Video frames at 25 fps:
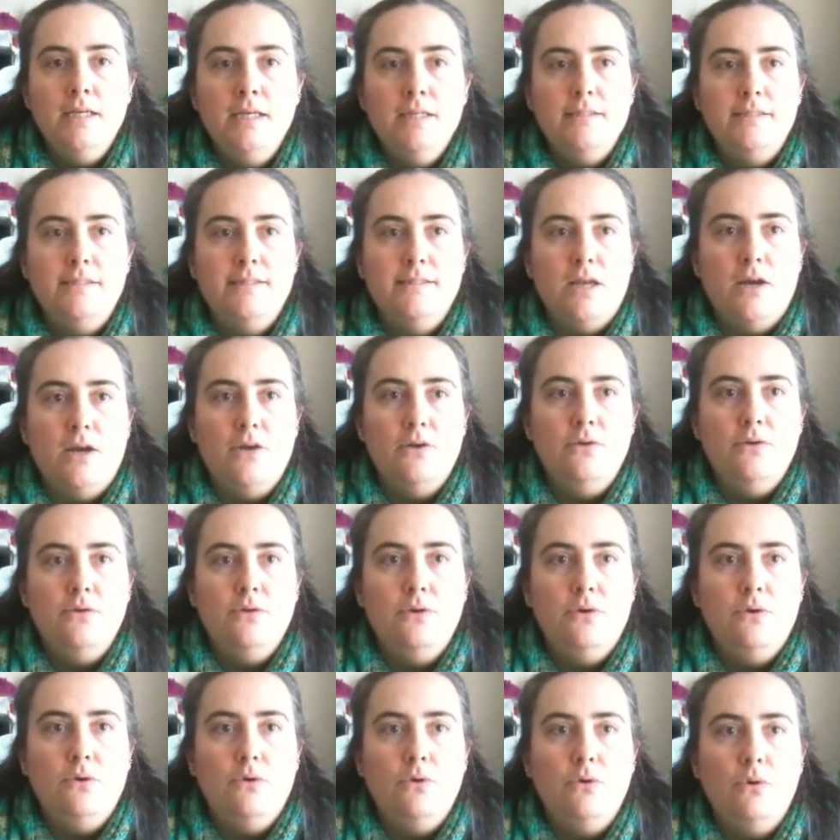
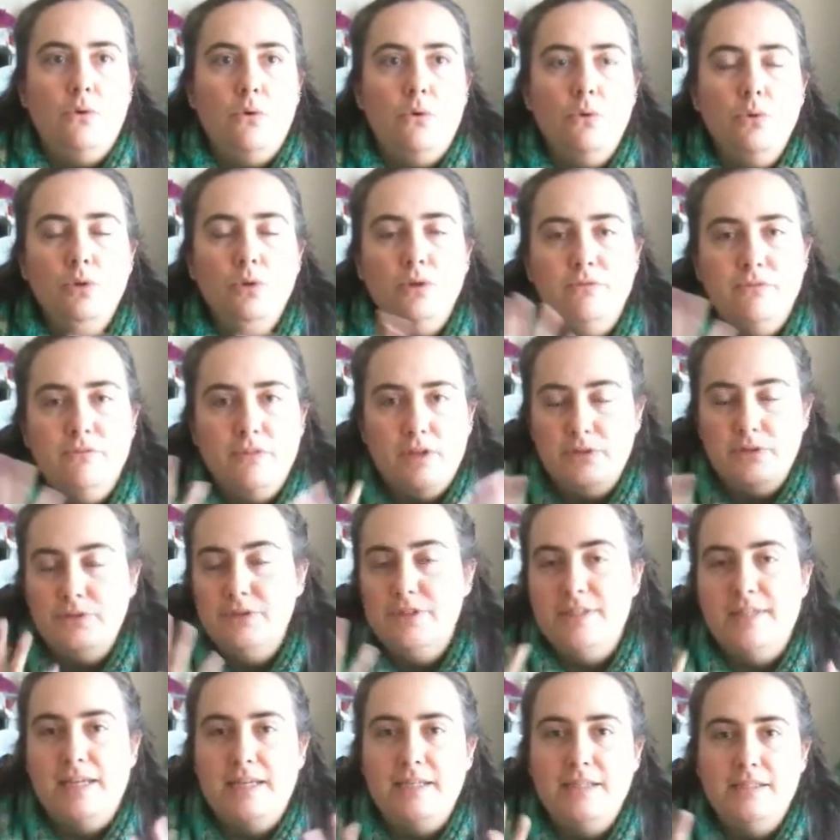So all of
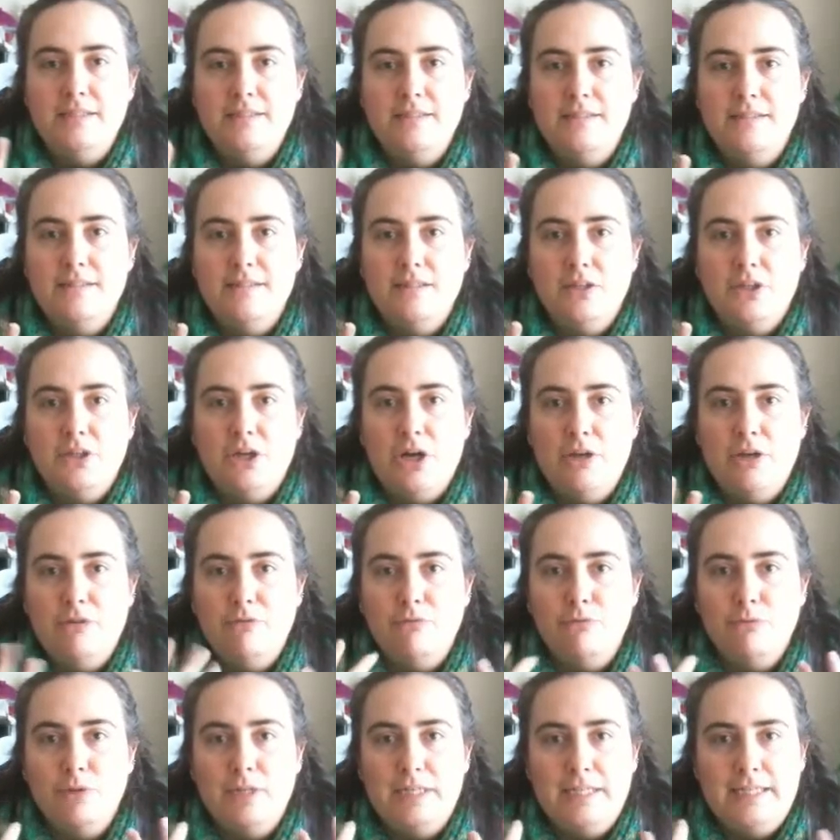those things kind
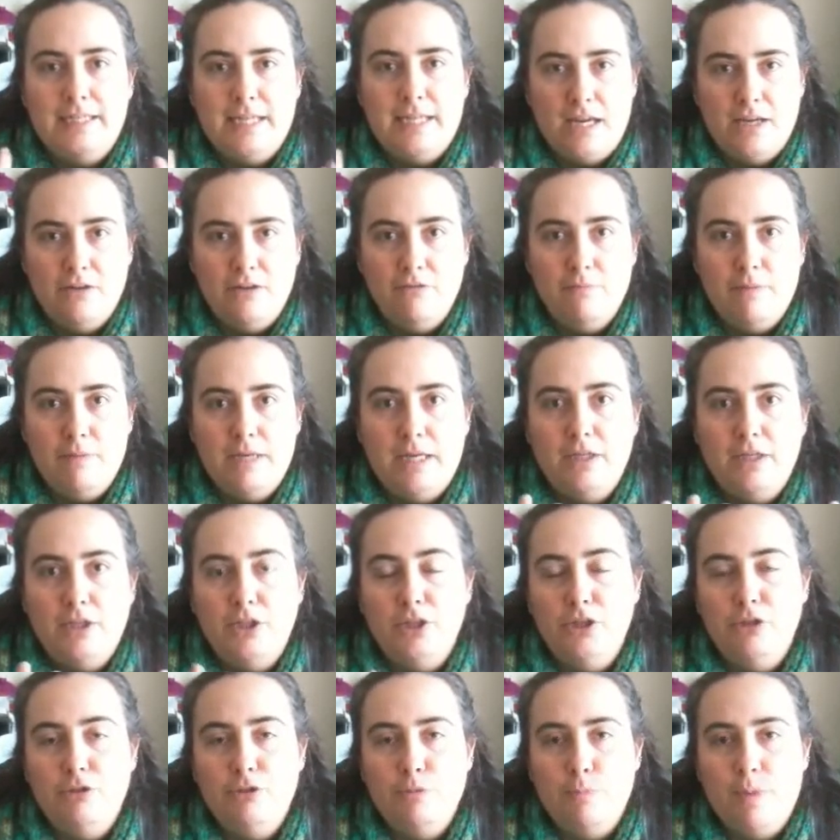of really gave me a
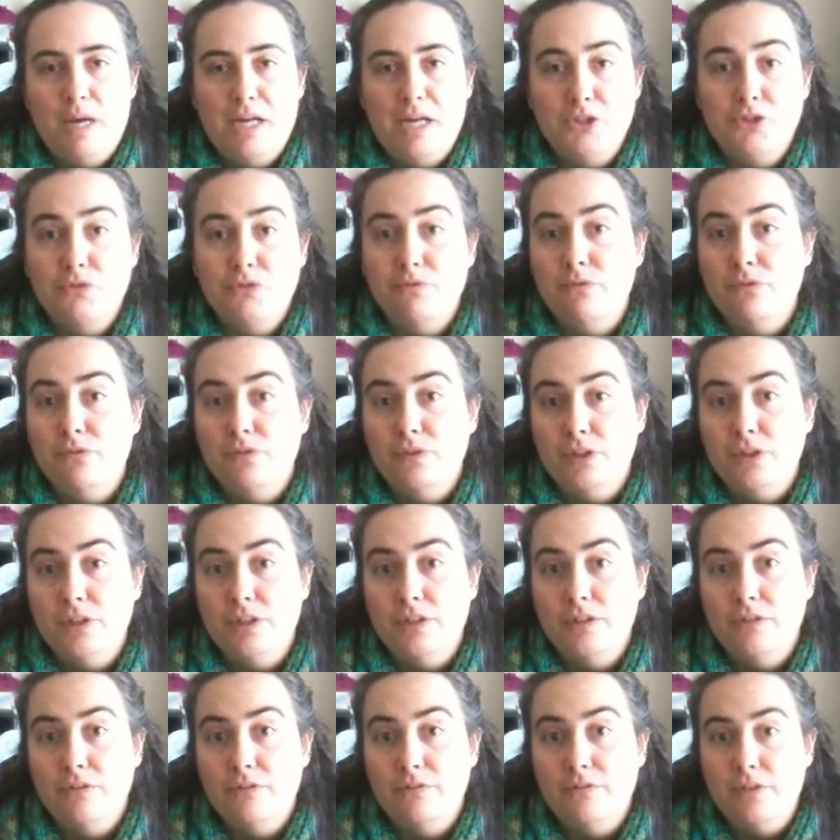huge passion
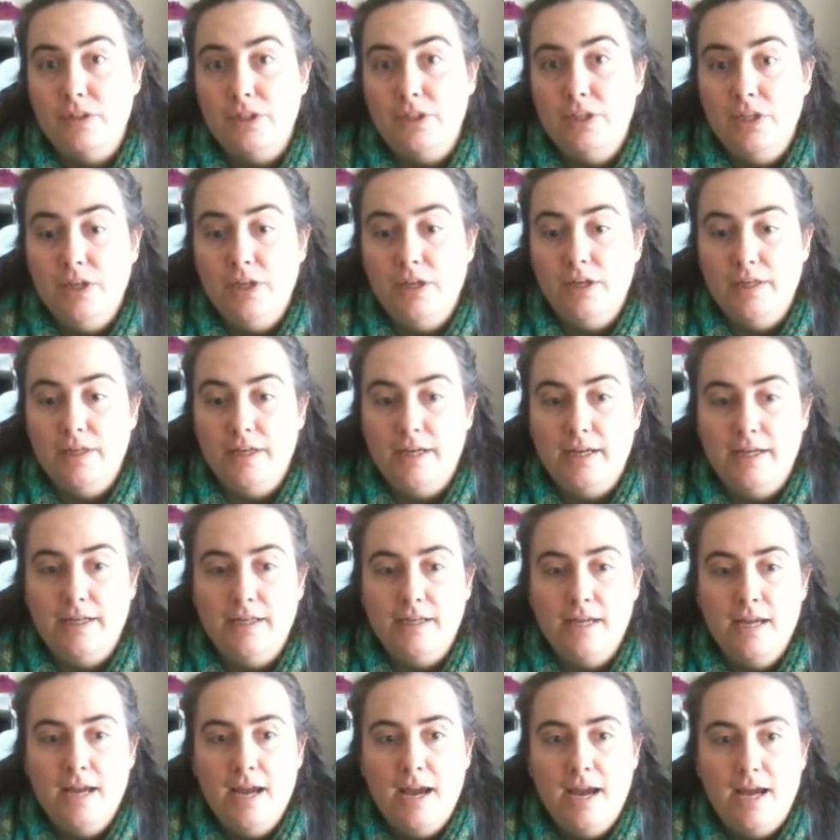for
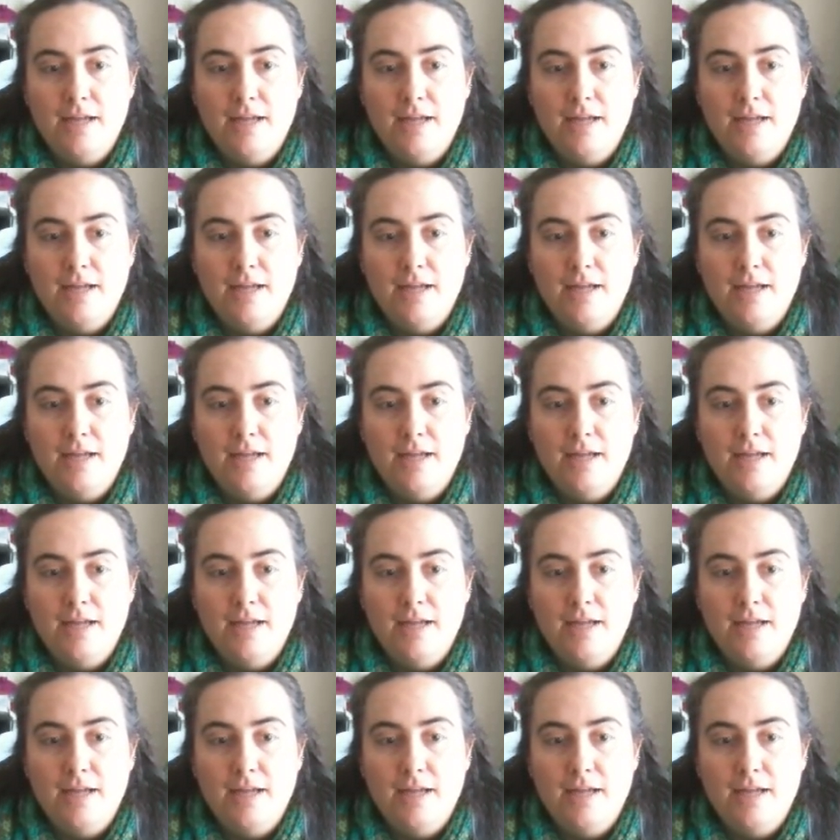learning